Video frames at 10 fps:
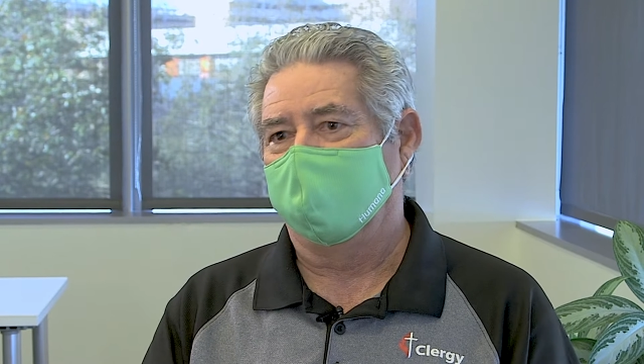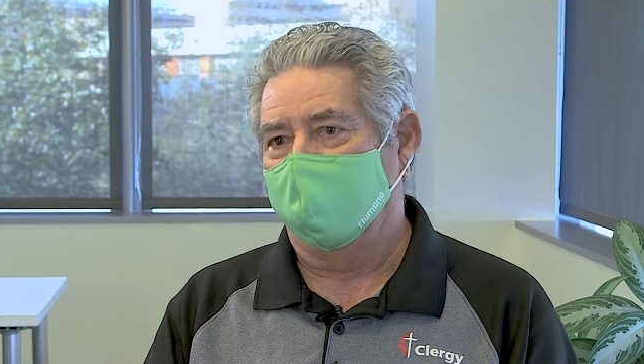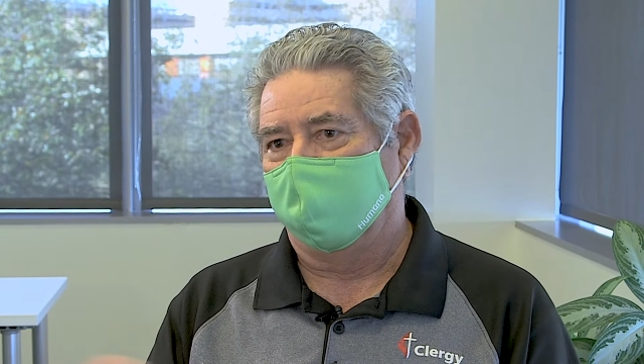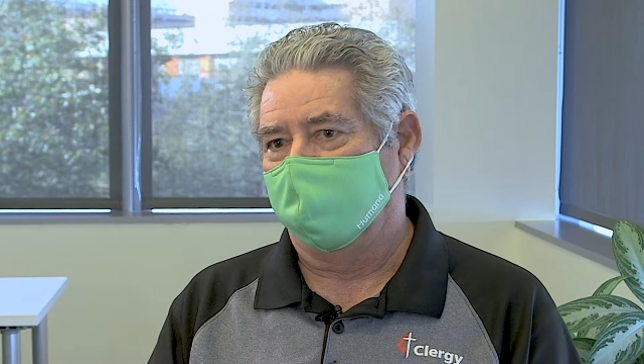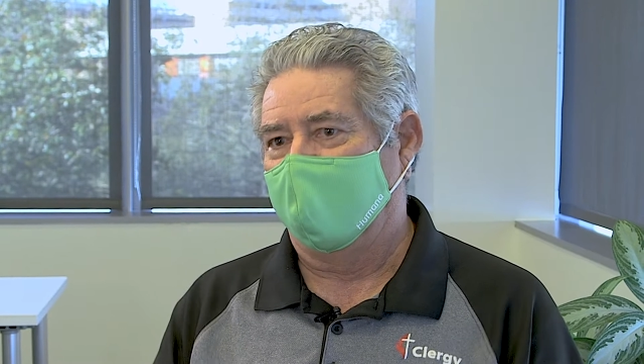
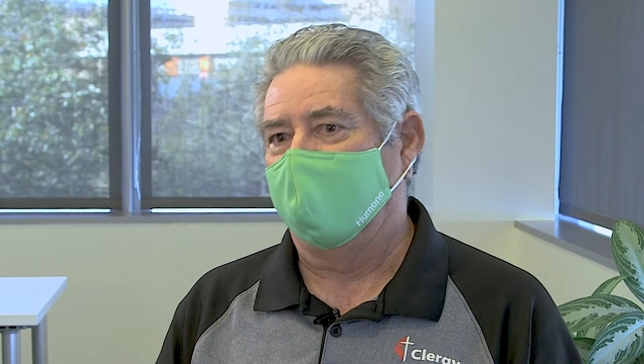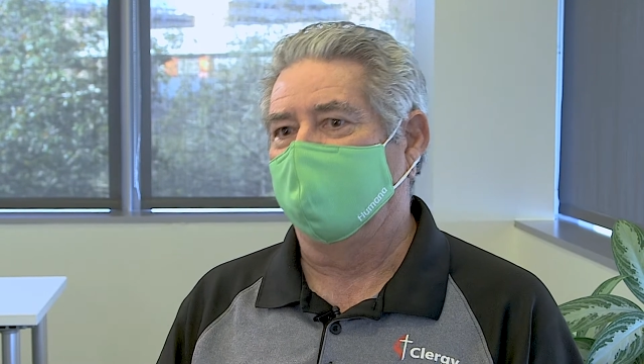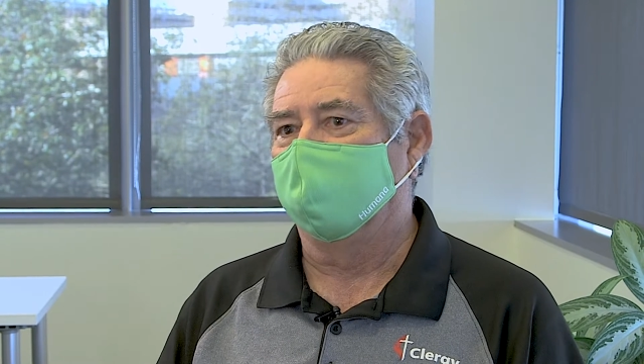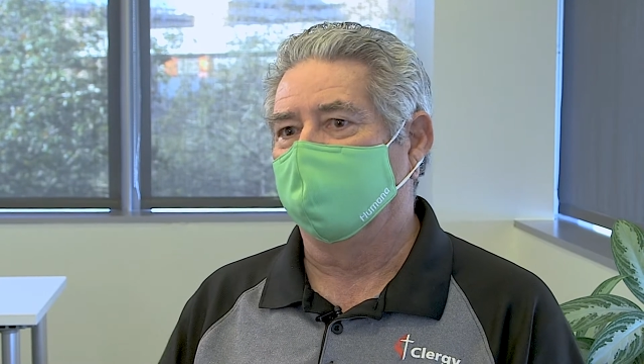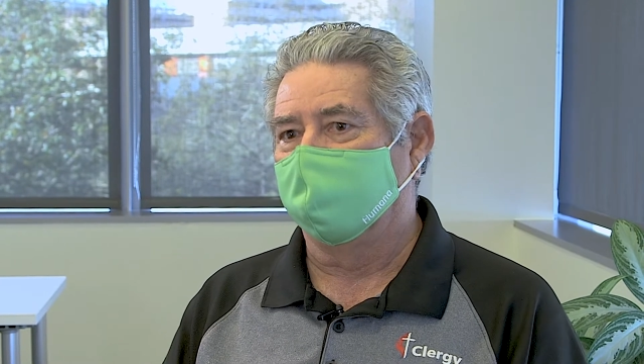your
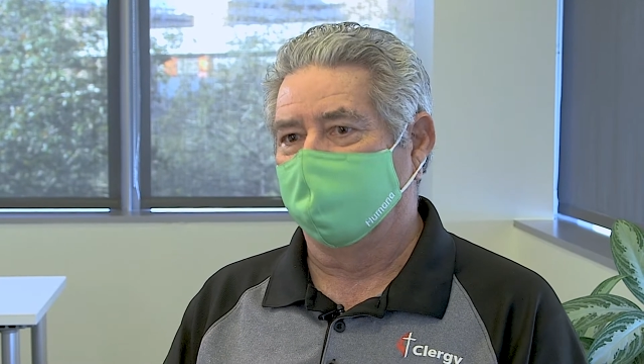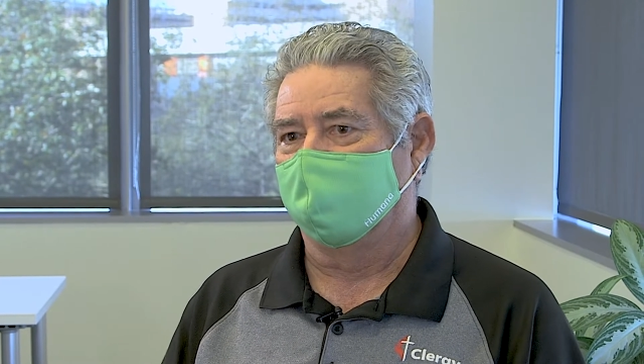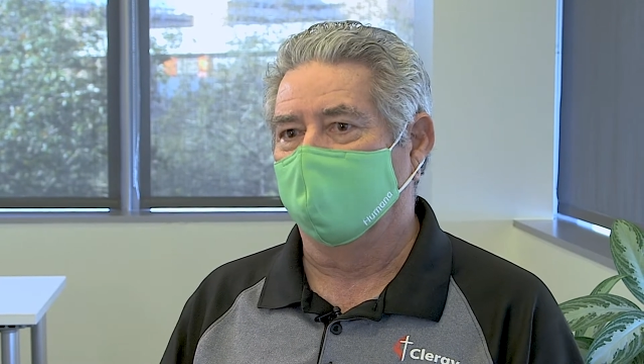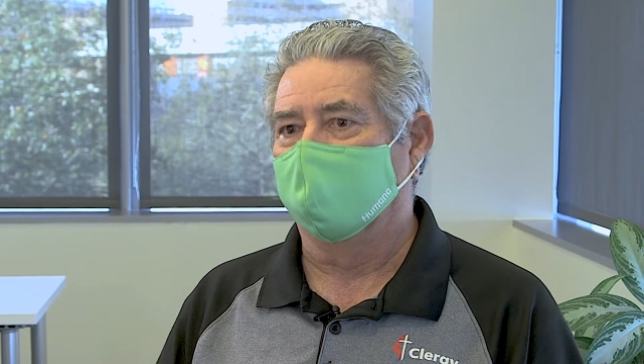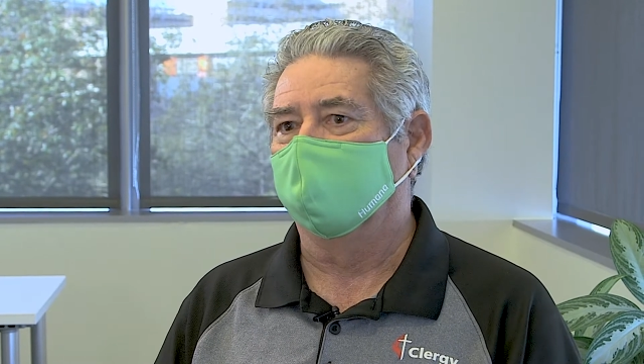mind and
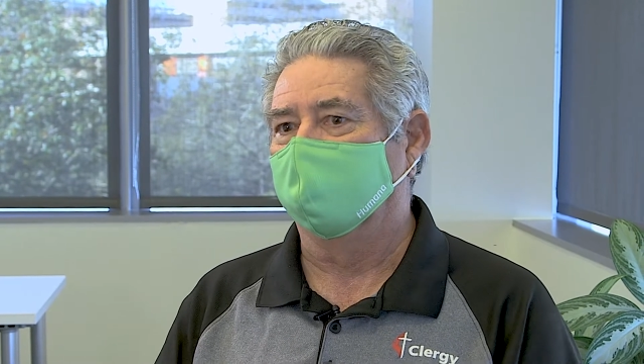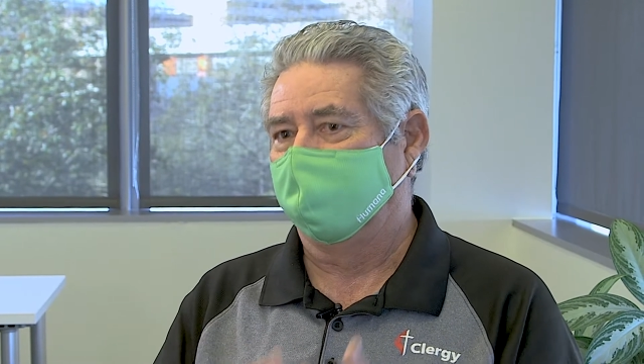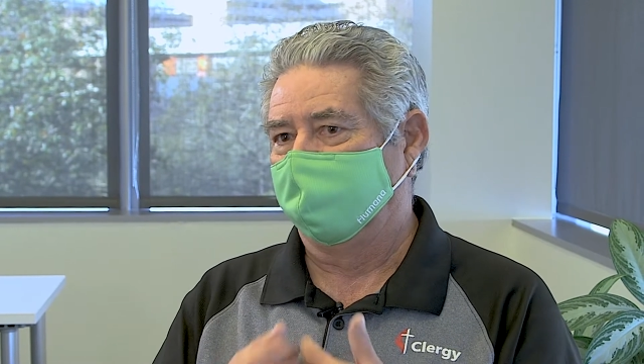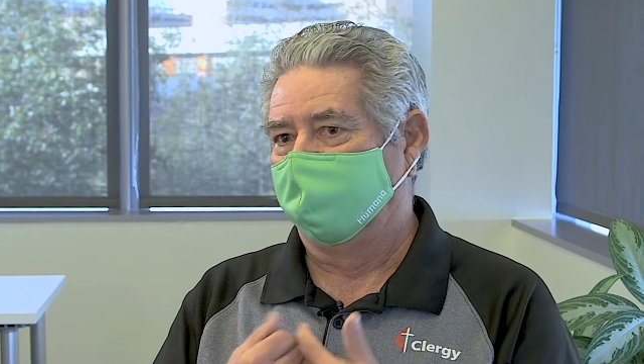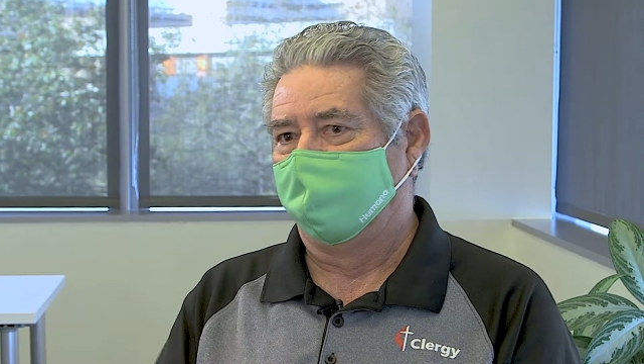soul. And